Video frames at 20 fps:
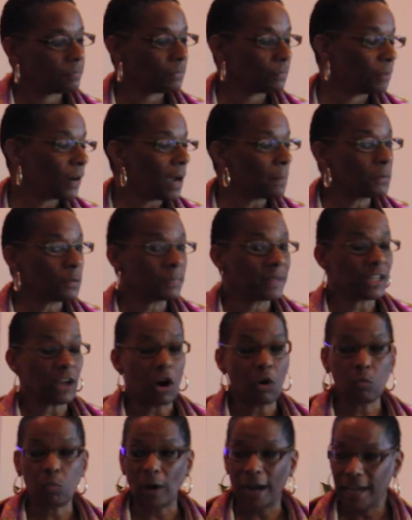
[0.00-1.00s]
probably
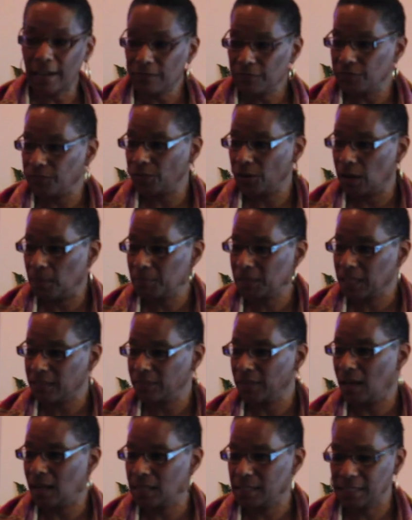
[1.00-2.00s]
away from
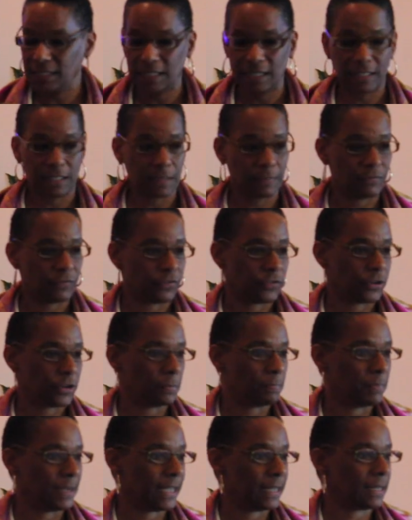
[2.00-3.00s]
Catholicism for
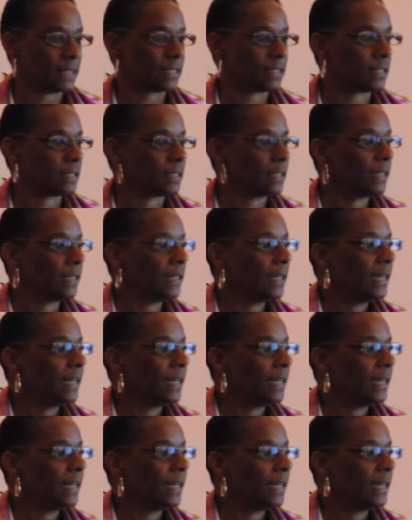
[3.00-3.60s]
a bit